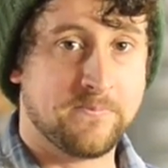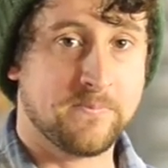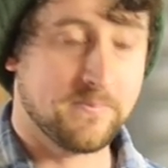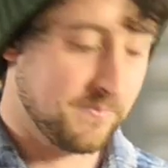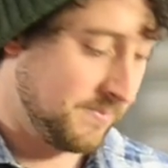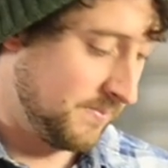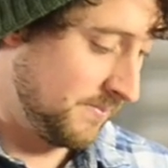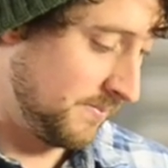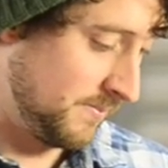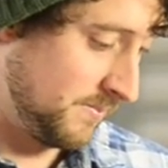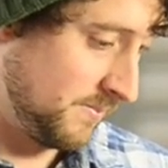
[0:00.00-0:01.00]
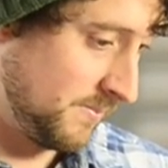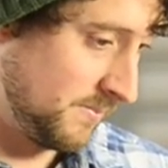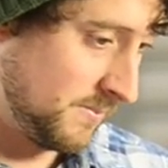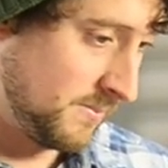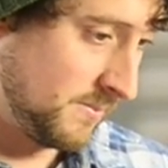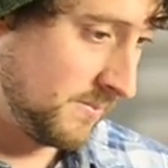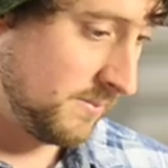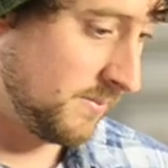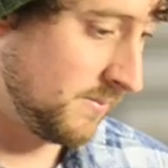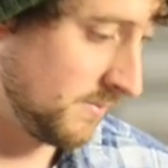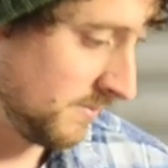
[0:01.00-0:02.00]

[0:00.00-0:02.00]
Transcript: (no one is talking)